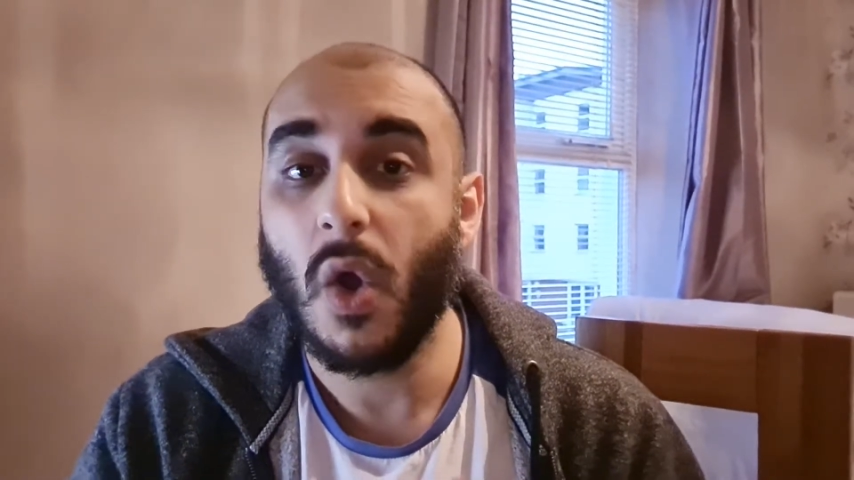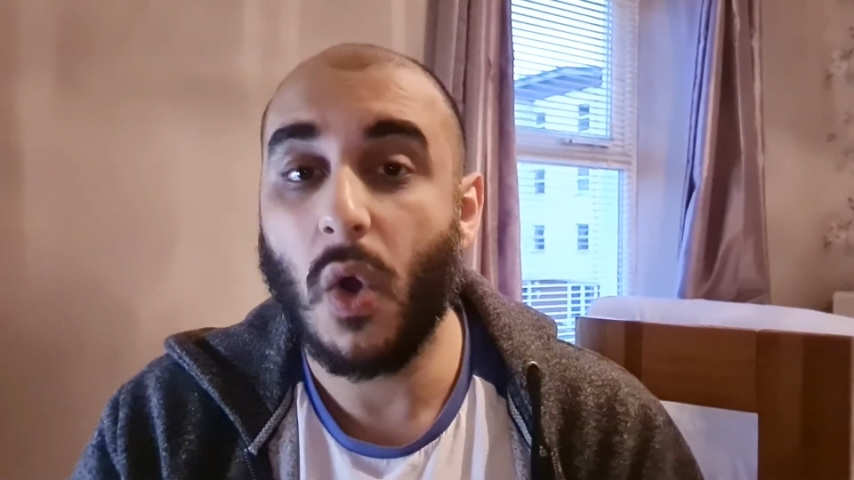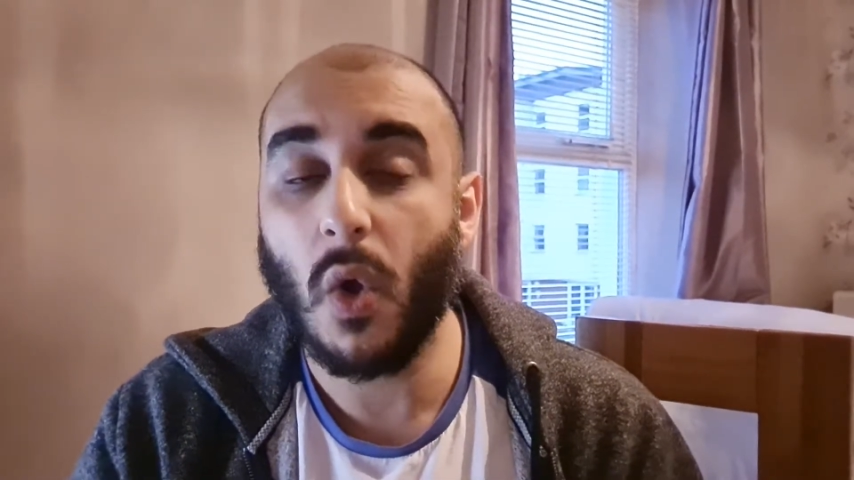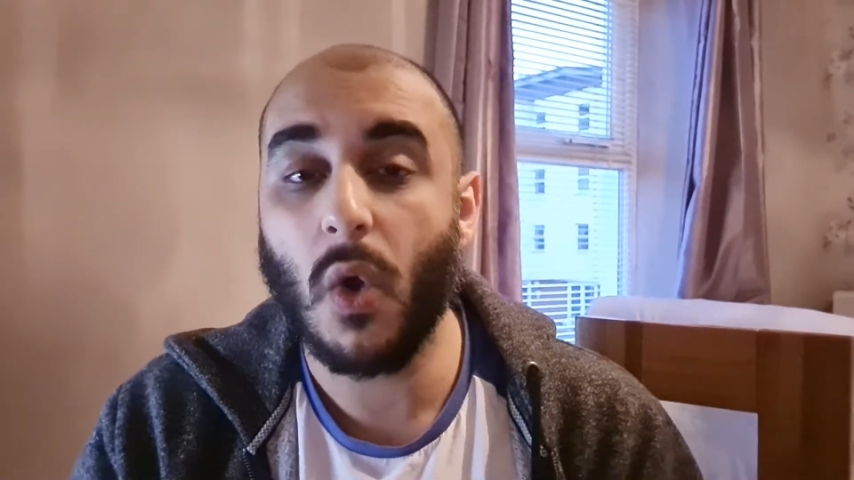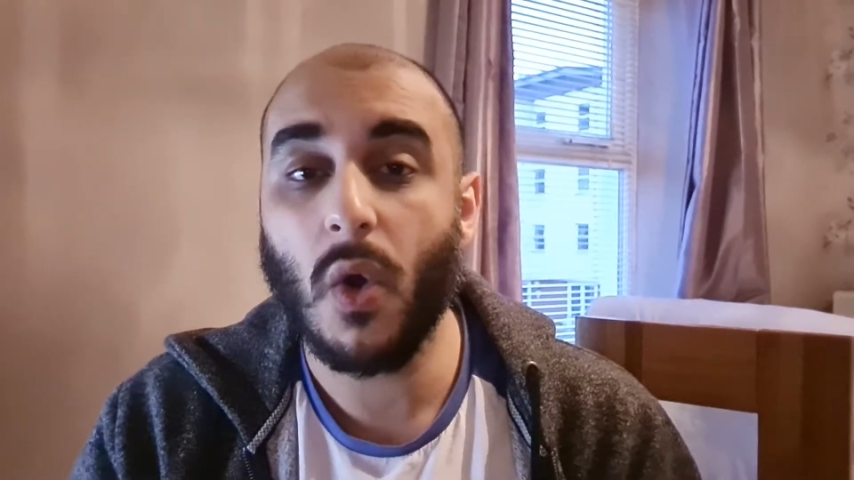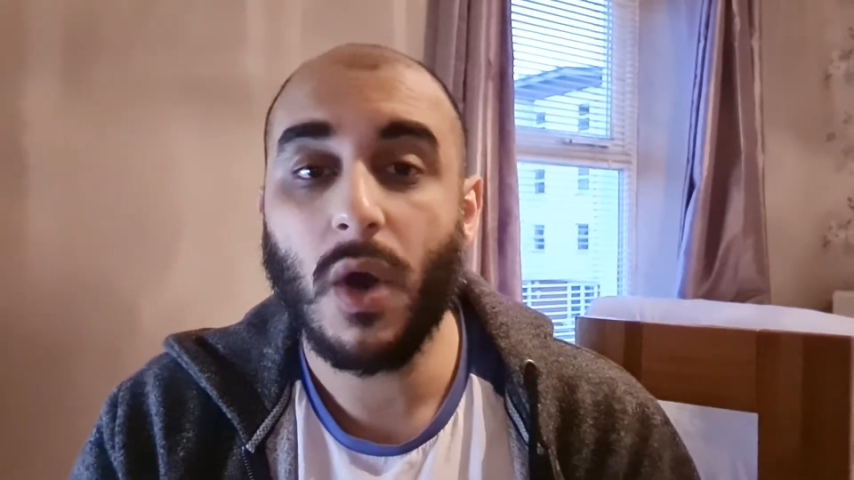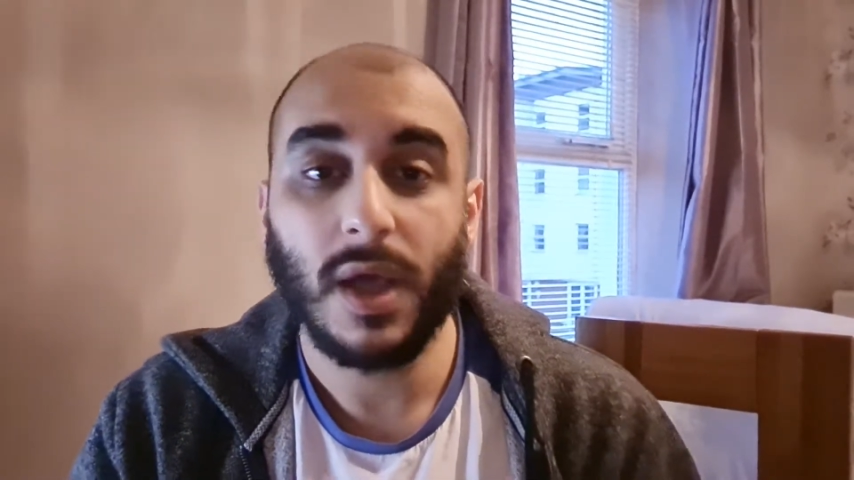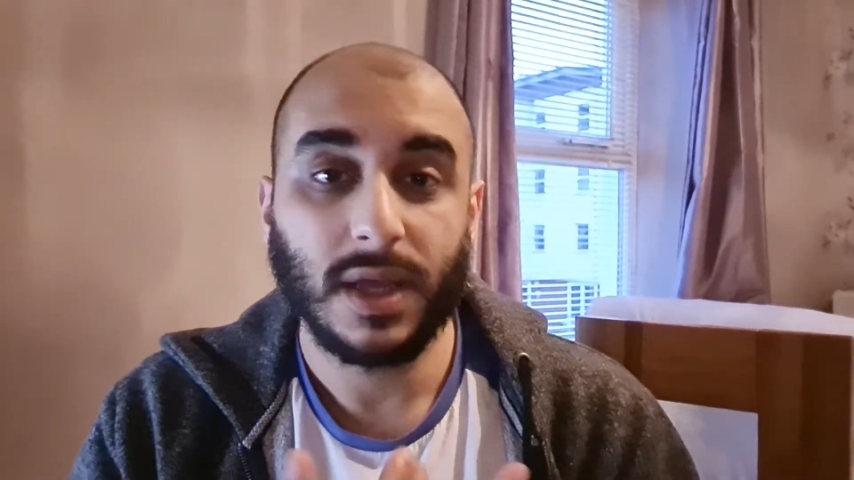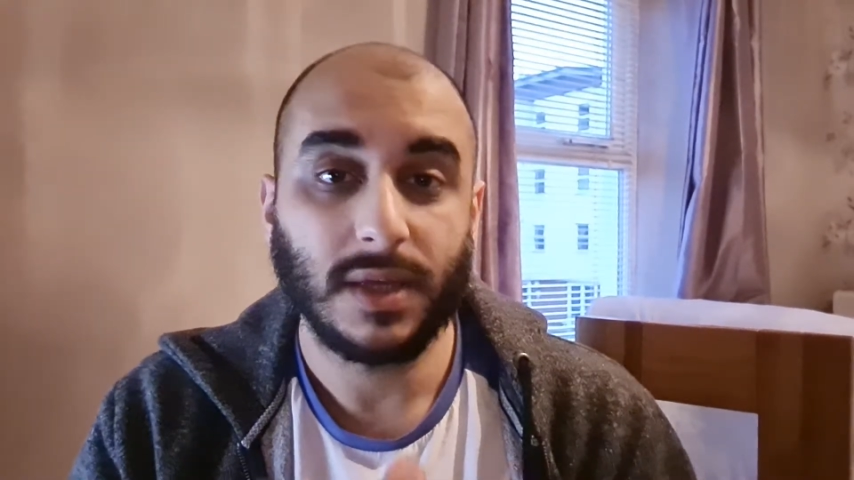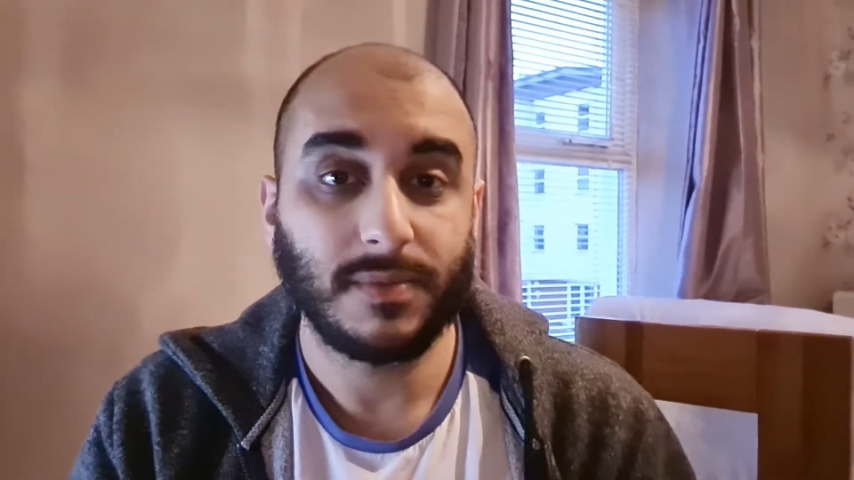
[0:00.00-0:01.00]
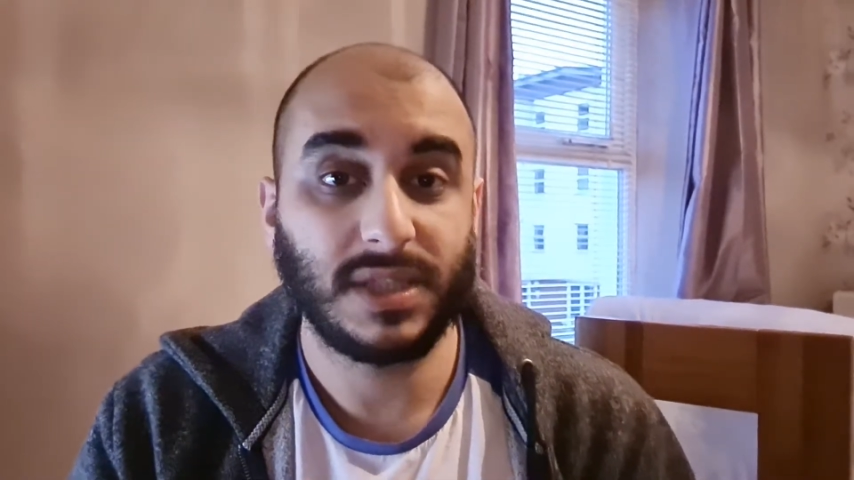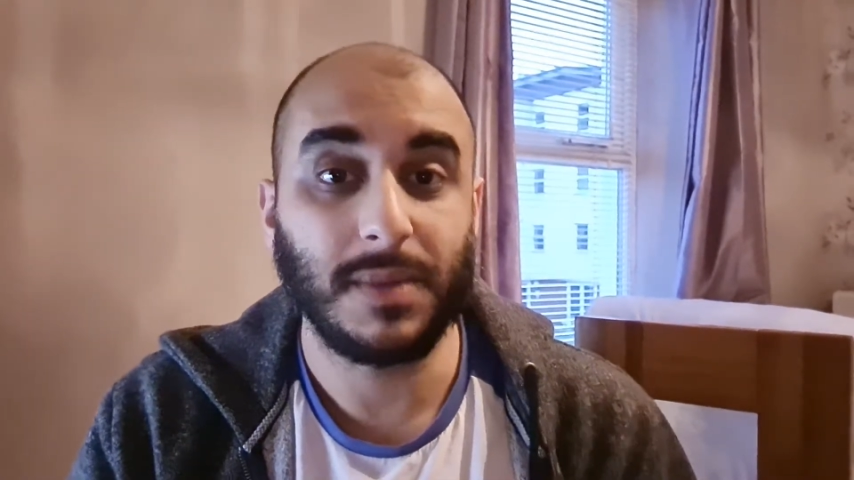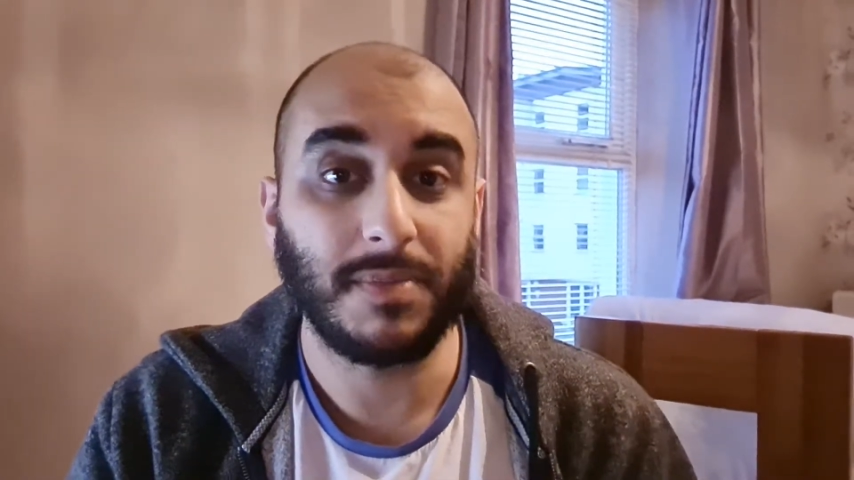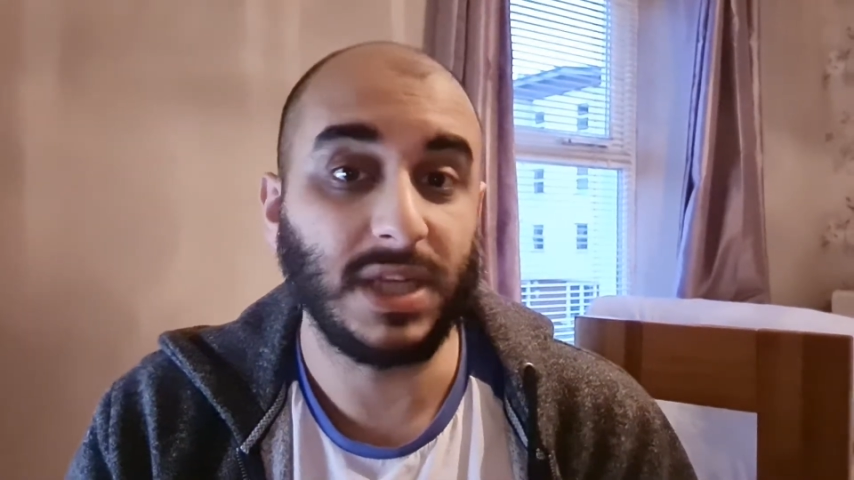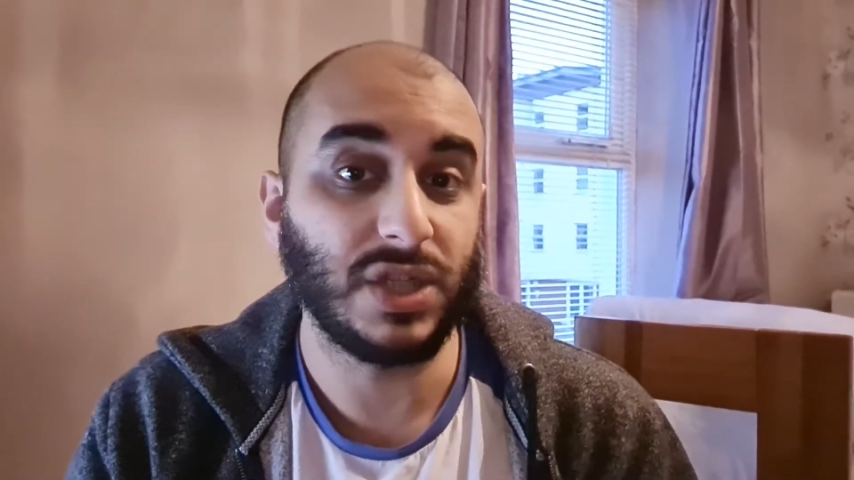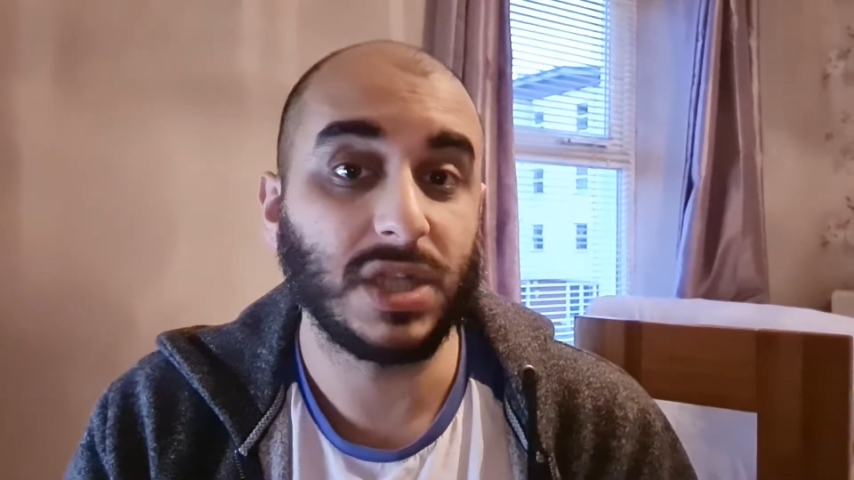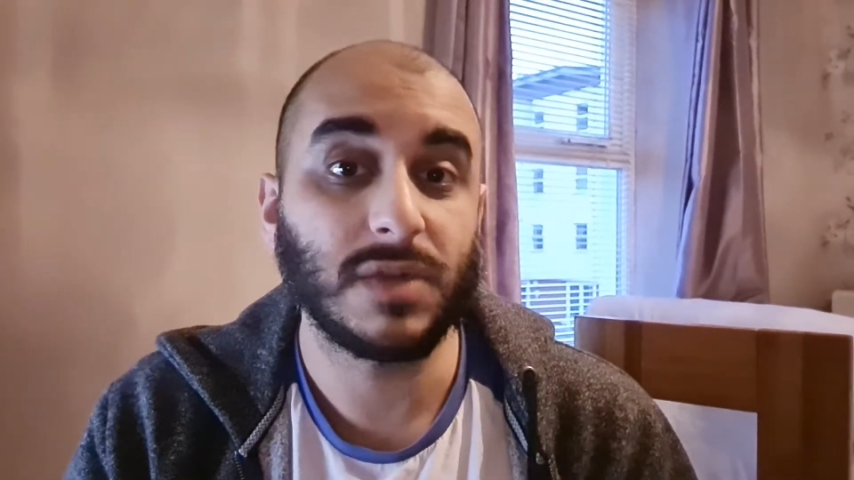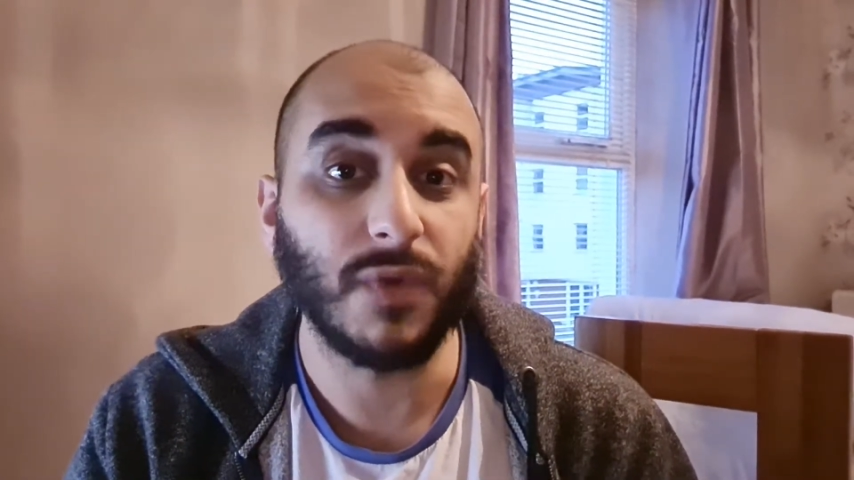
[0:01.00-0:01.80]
or simply just